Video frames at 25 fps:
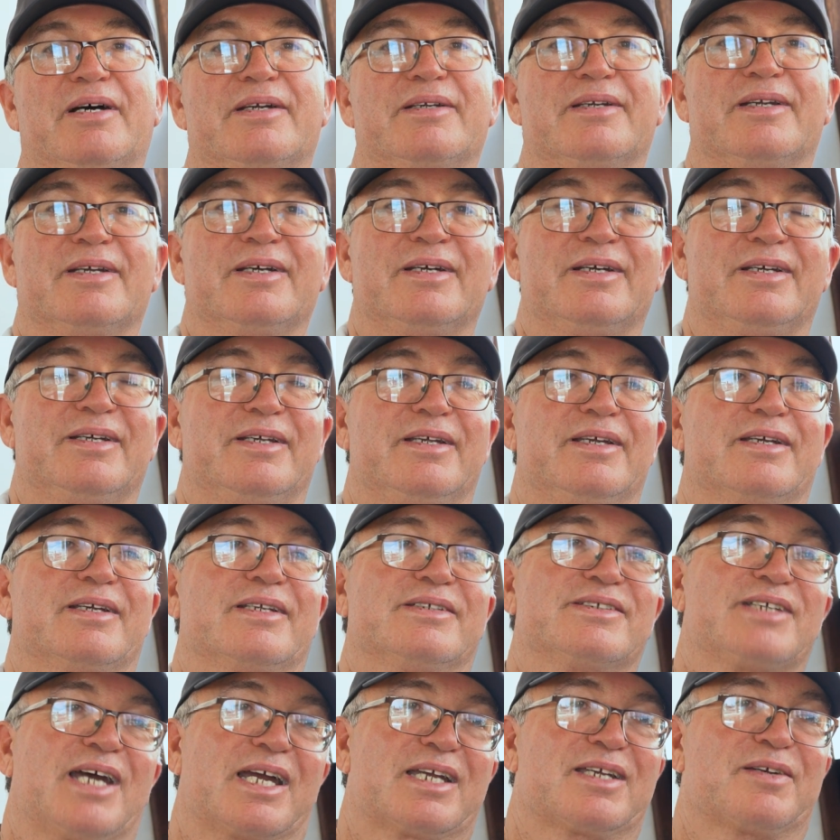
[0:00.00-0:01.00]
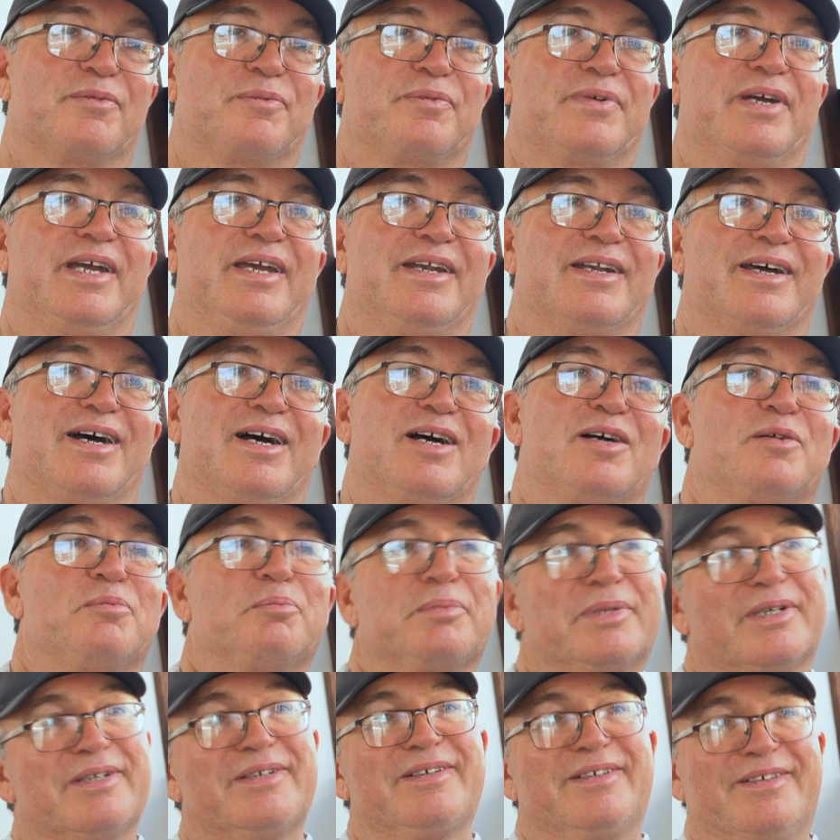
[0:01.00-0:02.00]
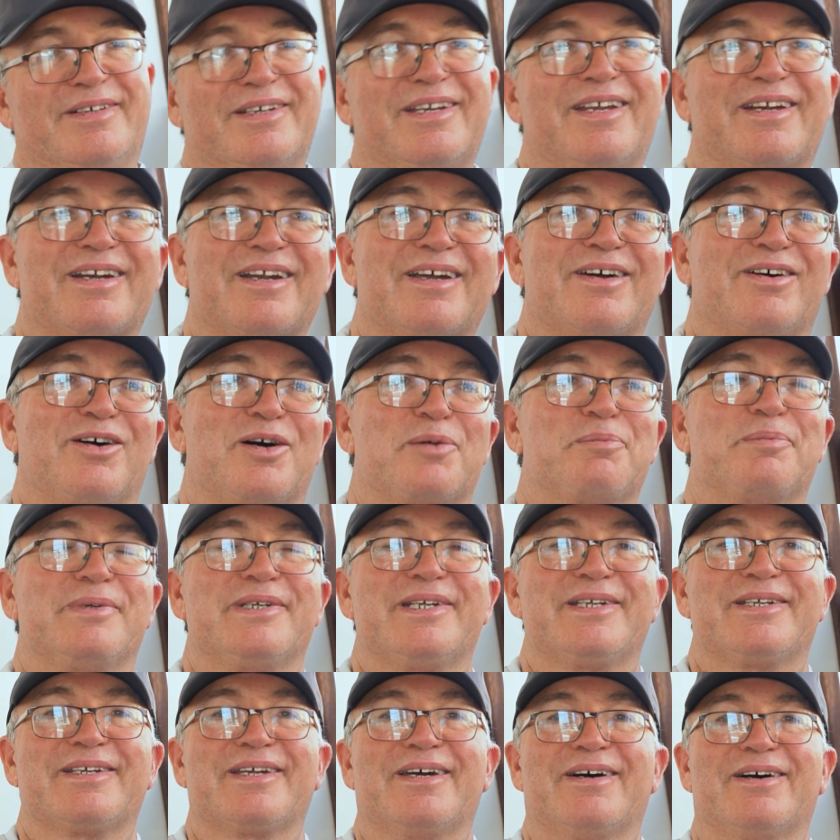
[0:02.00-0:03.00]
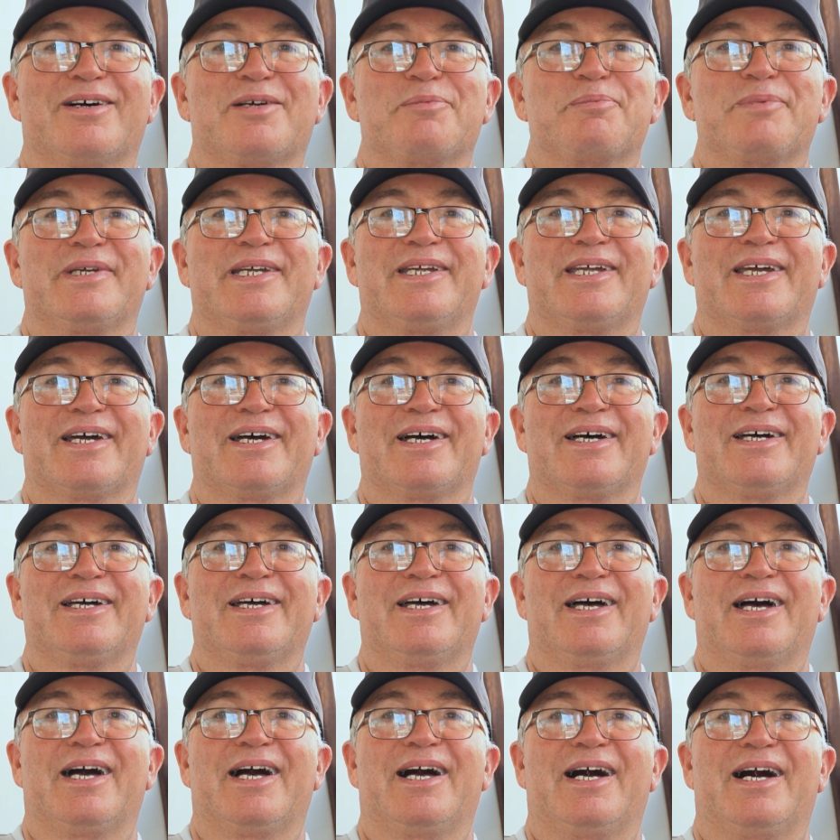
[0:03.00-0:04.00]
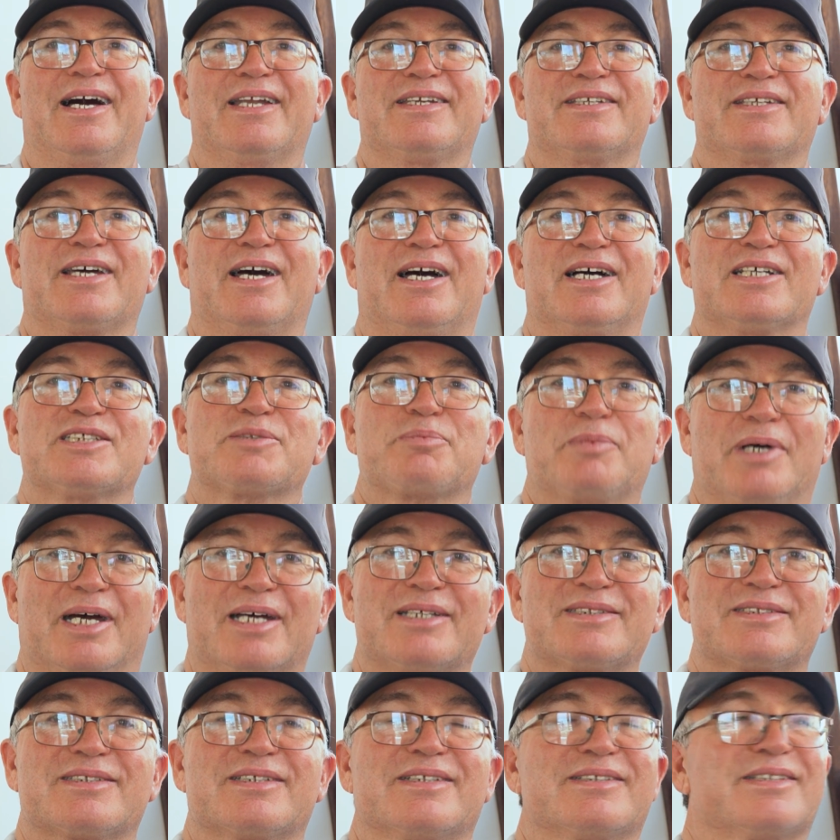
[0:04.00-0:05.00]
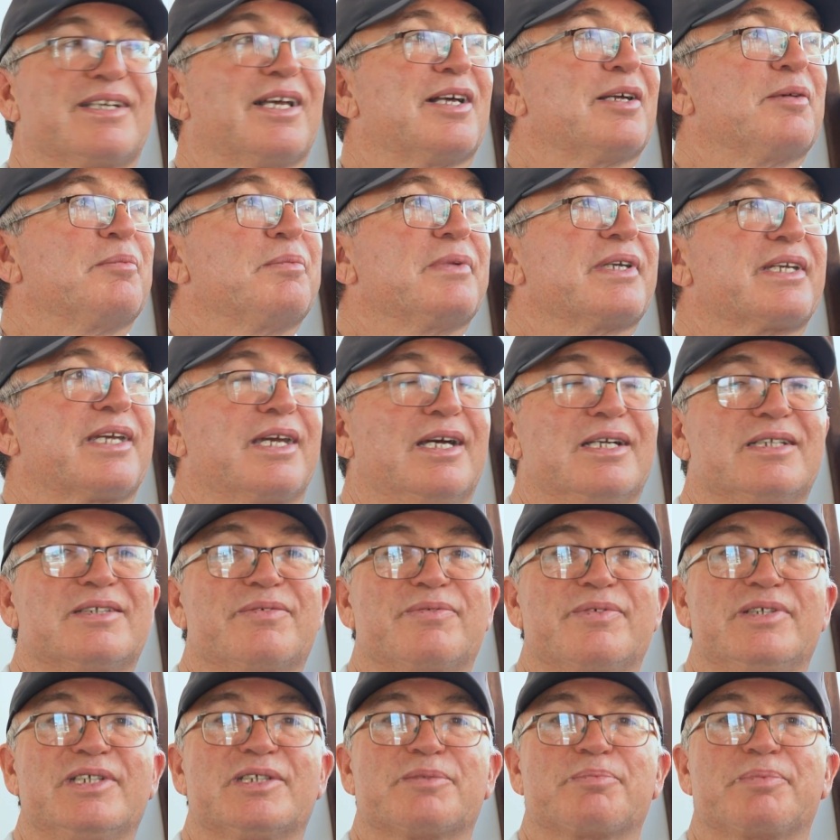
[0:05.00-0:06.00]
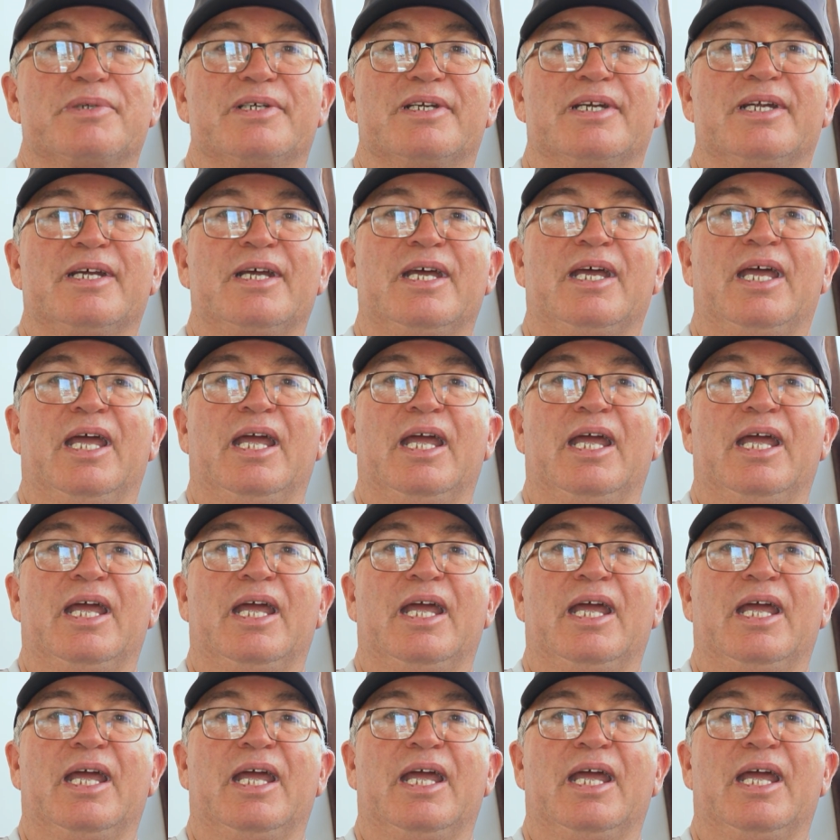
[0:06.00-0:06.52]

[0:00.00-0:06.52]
out, you can take a feed home, but I'd be a hard taskmaster telling them to catch fish. But